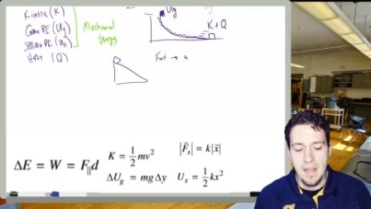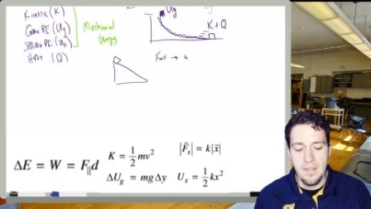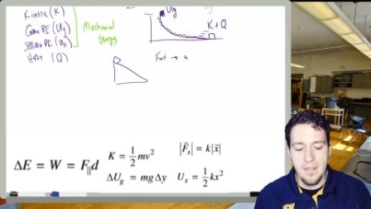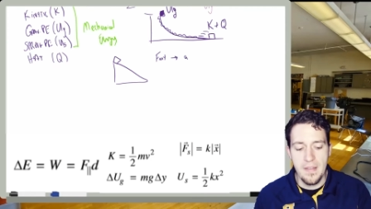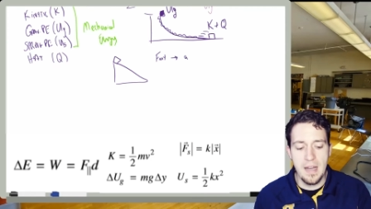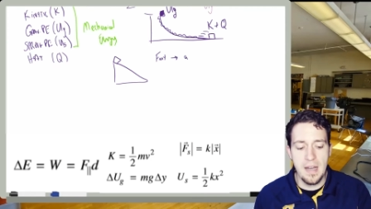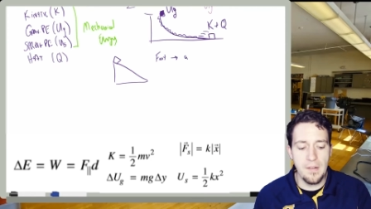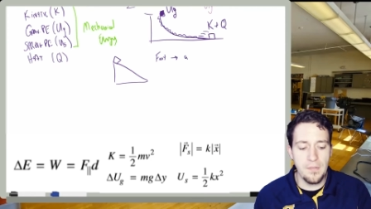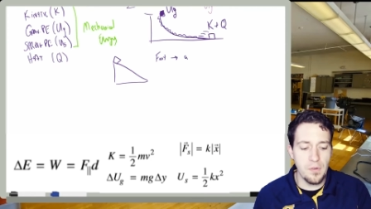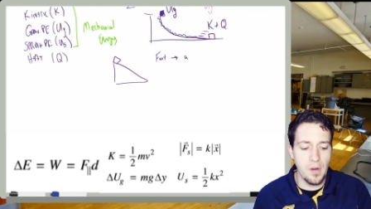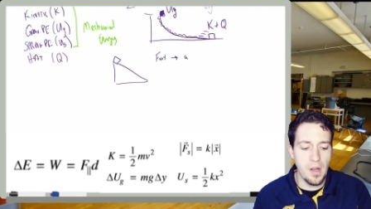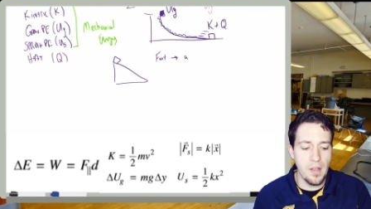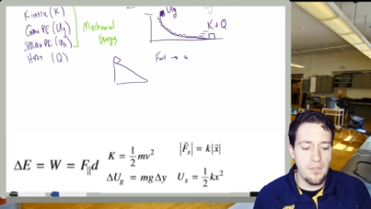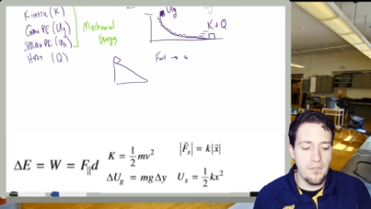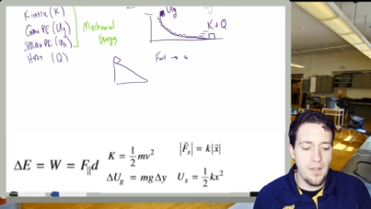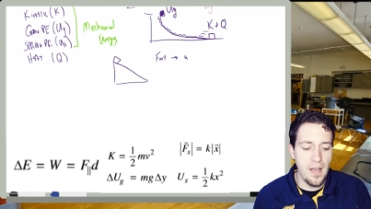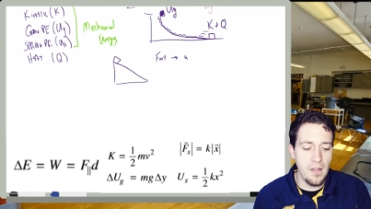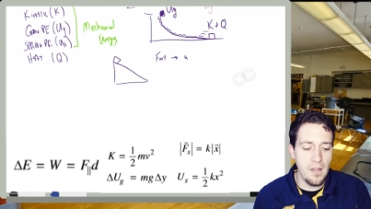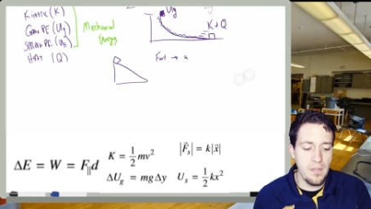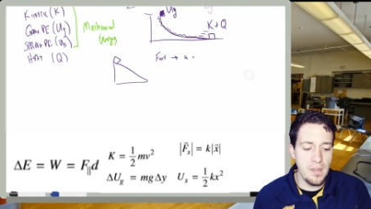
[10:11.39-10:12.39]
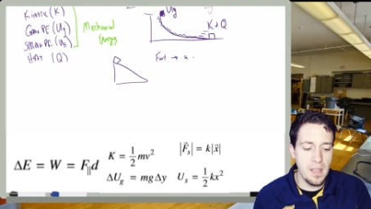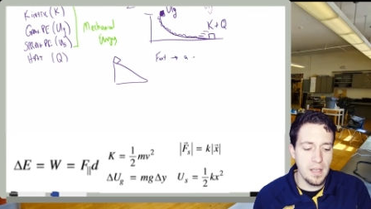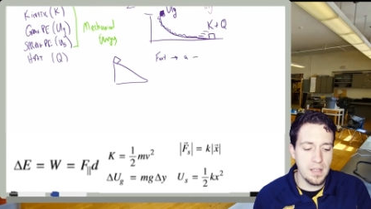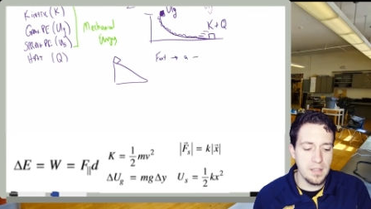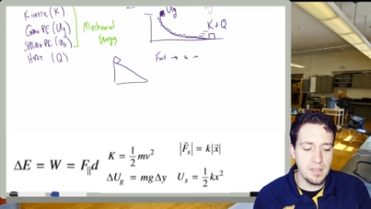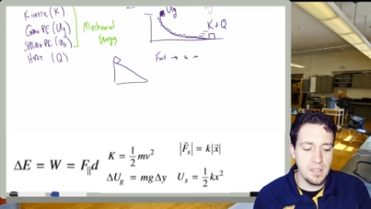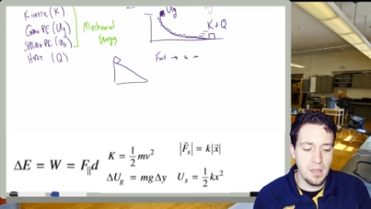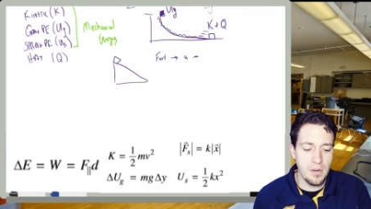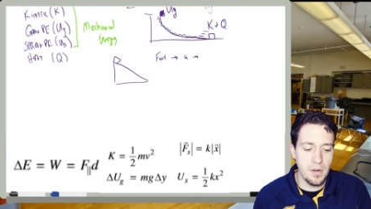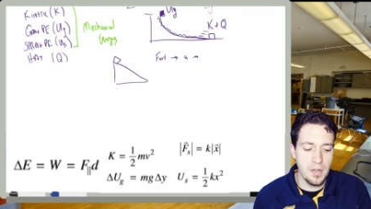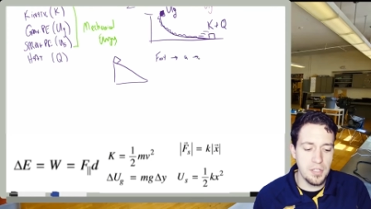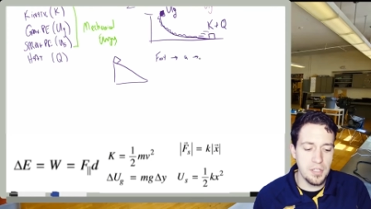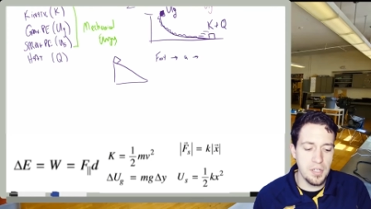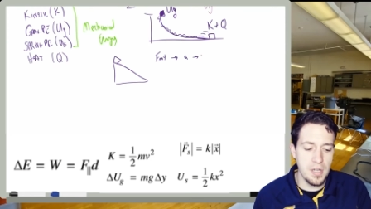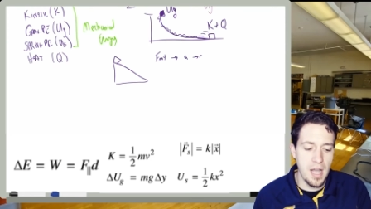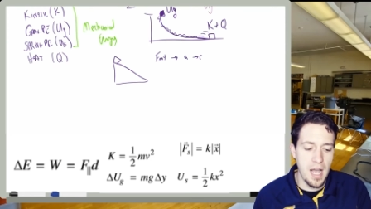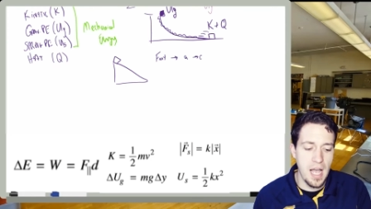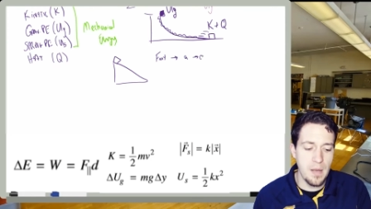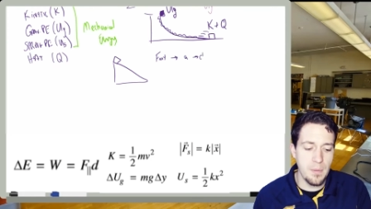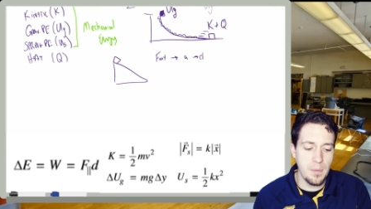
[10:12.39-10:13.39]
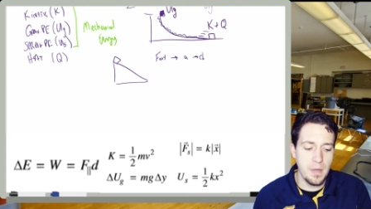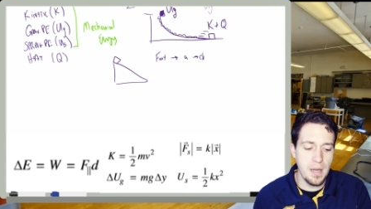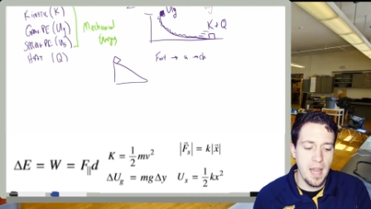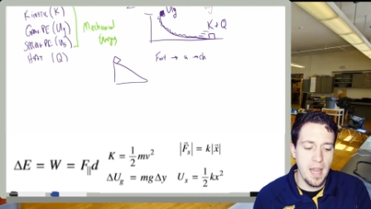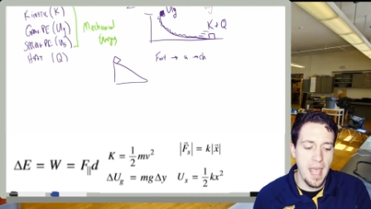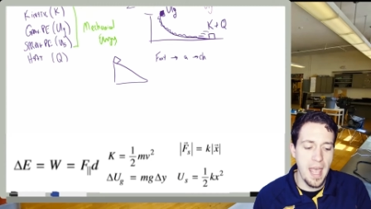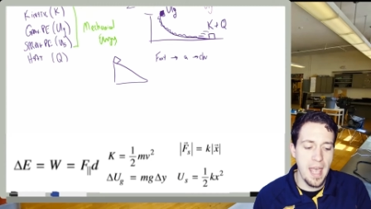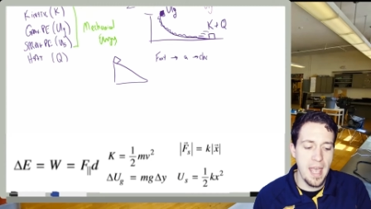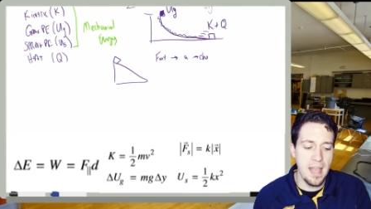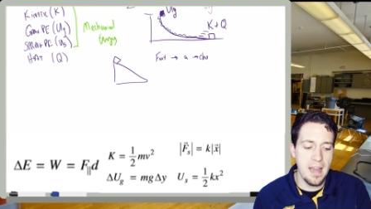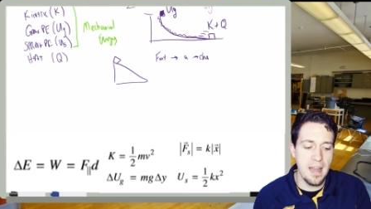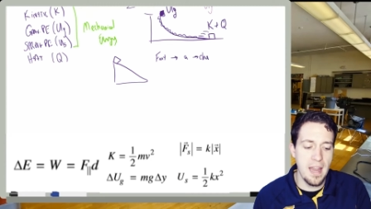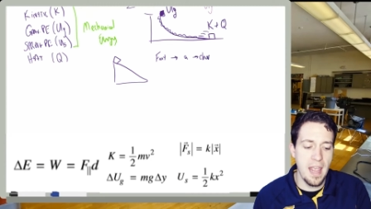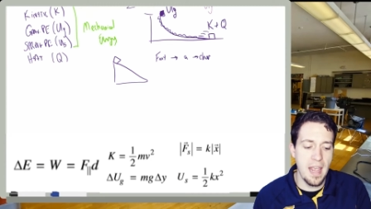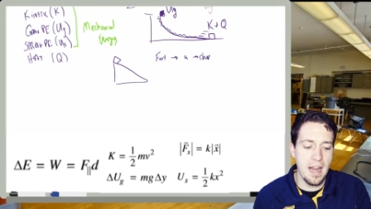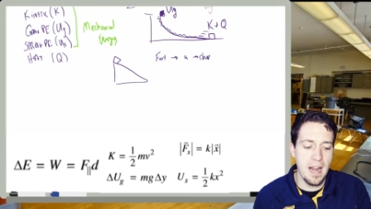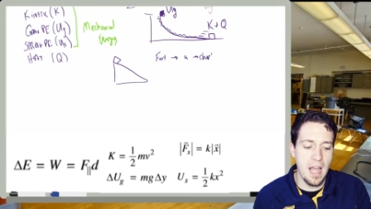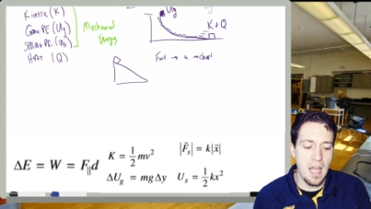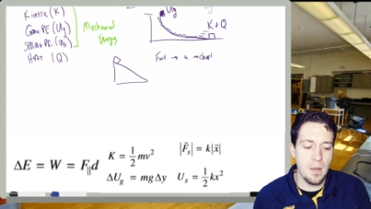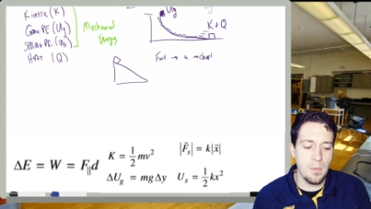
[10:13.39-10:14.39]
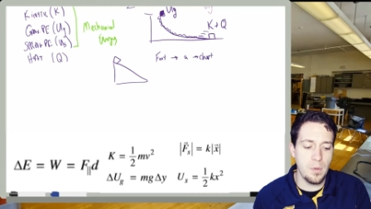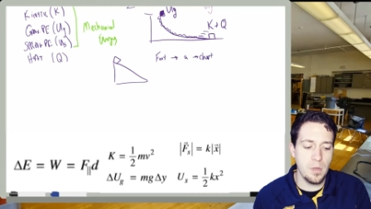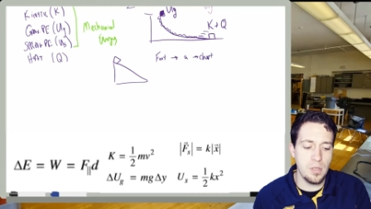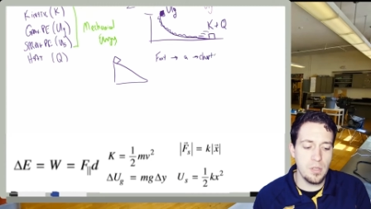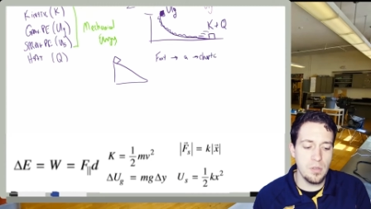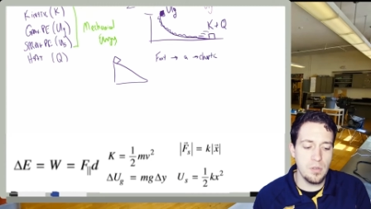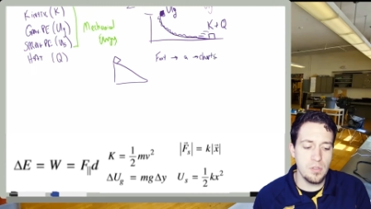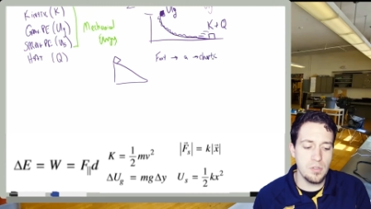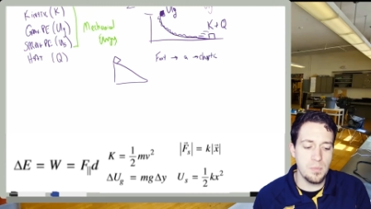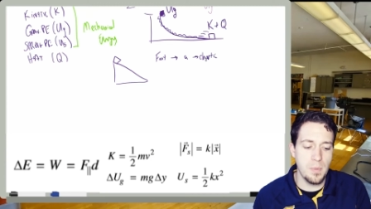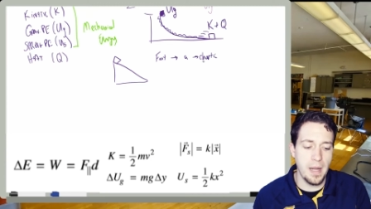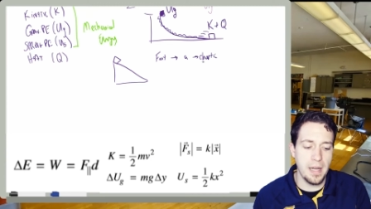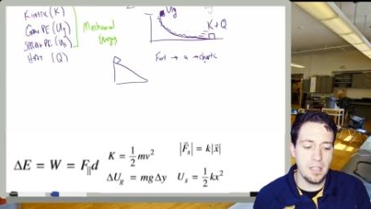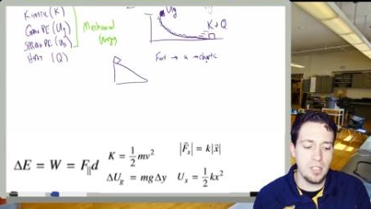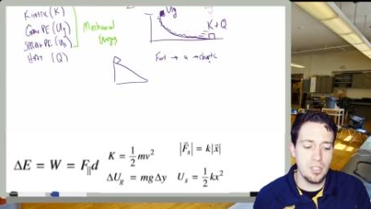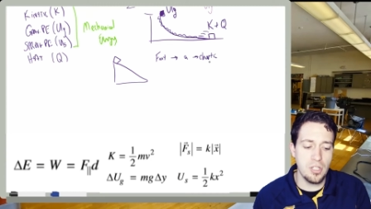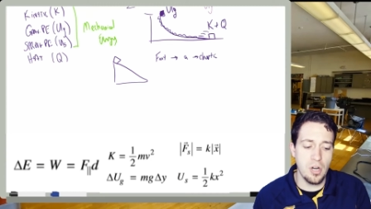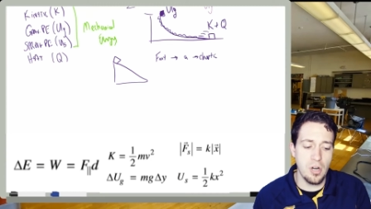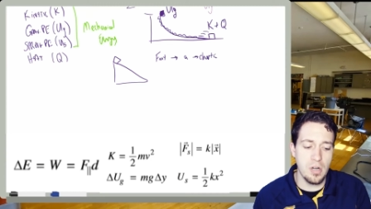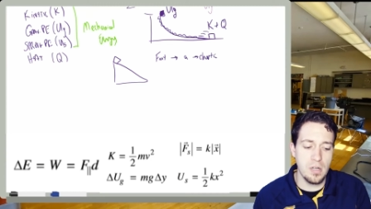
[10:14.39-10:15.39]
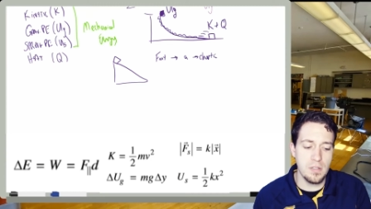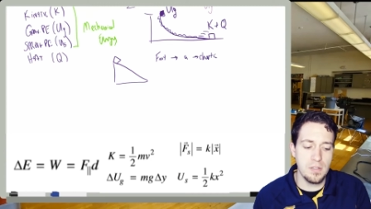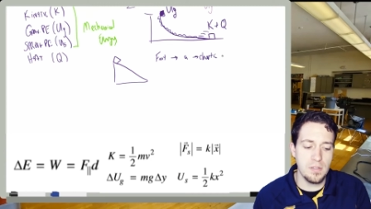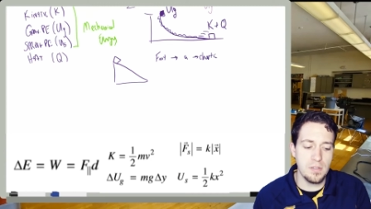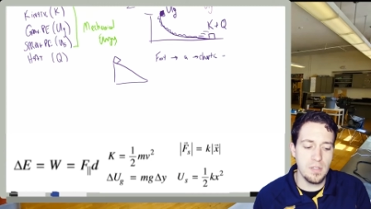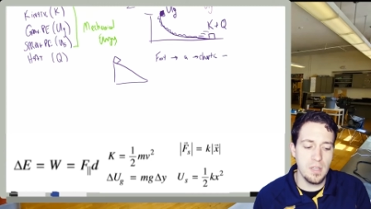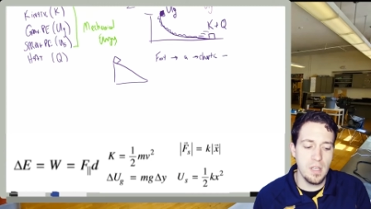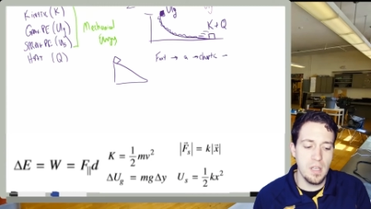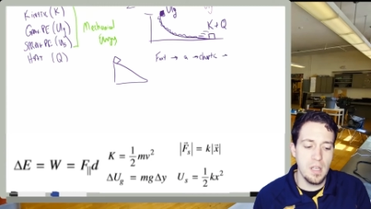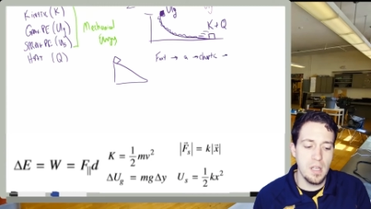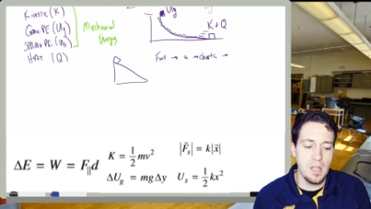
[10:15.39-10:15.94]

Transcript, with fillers: then after i found the acceleration i would head and i would use my charts